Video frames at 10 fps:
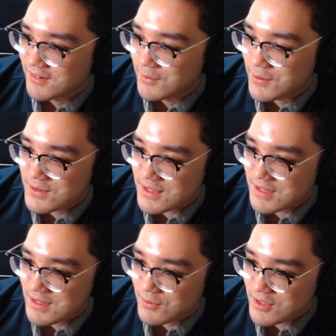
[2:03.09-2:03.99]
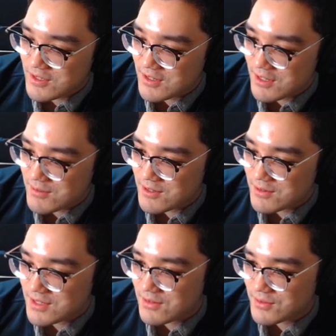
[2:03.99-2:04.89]
What was the theme? Which theme song
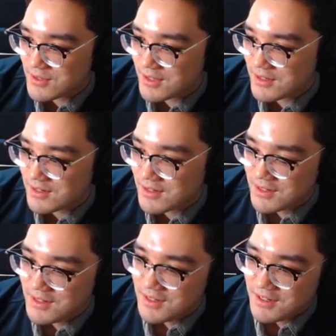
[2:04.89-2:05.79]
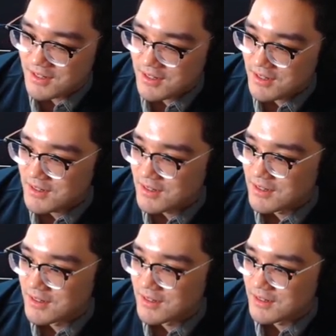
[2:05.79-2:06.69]
was that for again?
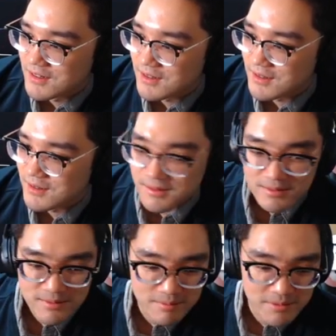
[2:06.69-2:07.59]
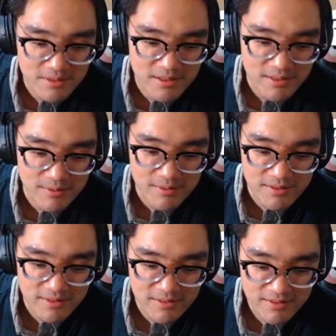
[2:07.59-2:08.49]
Uh, but
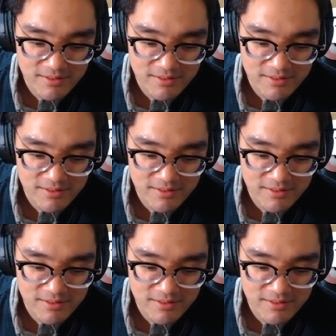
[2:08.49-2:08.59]
anyway.